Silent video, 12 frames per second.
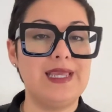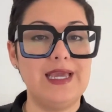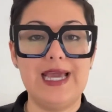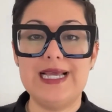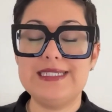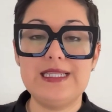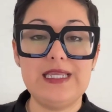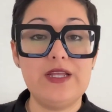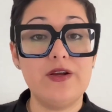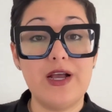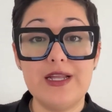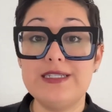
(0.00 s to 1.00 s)
as a leader,
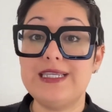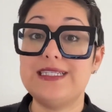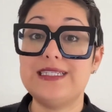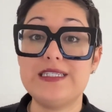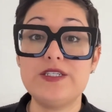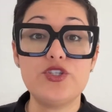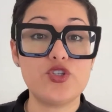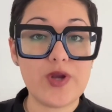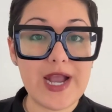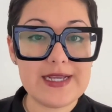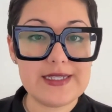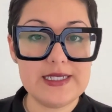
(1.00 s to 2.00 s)
honestly, it's
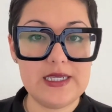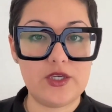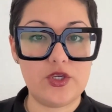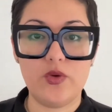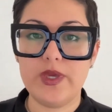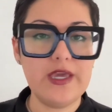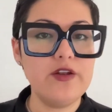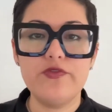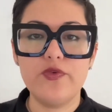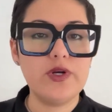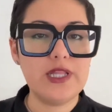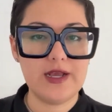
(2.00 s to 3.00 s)
distracting. You can't
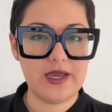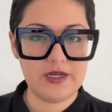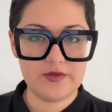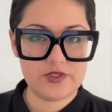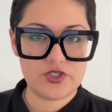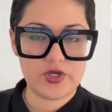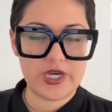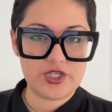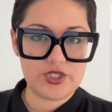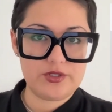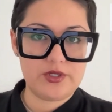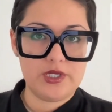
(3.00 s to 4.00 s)
afford that kind of
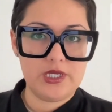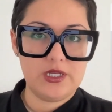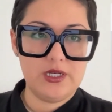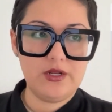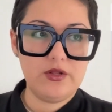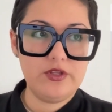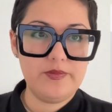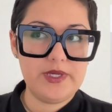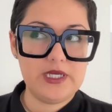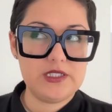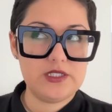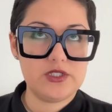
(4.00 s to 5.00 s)
distraction. Not only
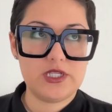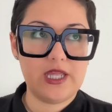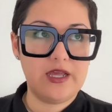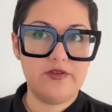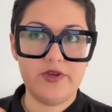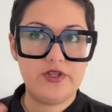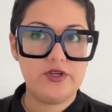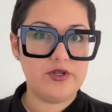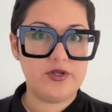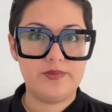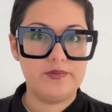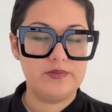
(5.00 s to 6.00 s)
because there's a lot of
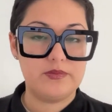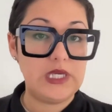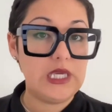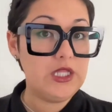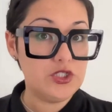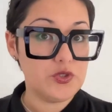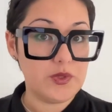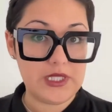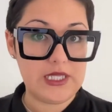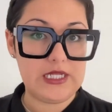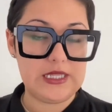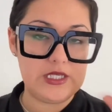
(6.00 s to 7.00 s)
other English
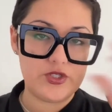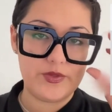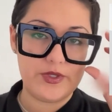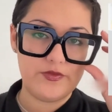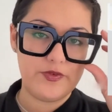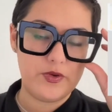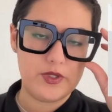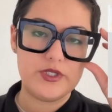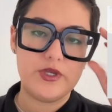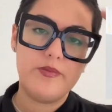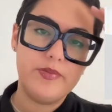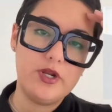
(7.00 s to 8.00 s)
related things you need to focus
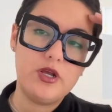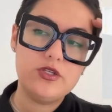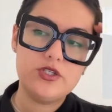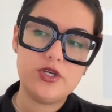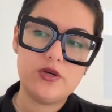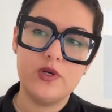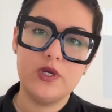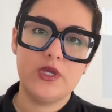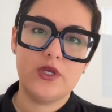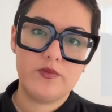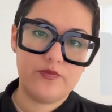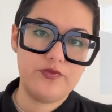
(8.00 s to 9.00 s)
on, but also
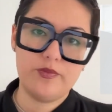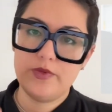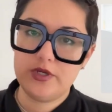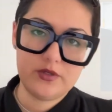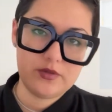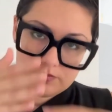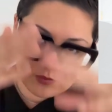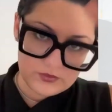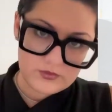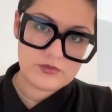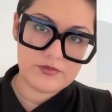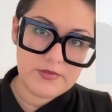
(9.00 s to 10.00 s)
from a
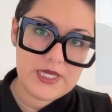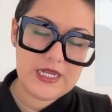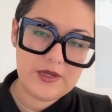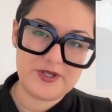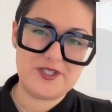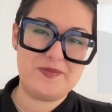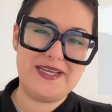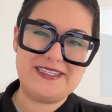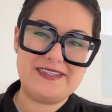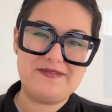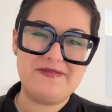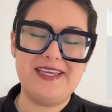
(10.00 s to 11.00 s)
meeting
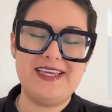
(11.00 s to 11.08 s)
perspective,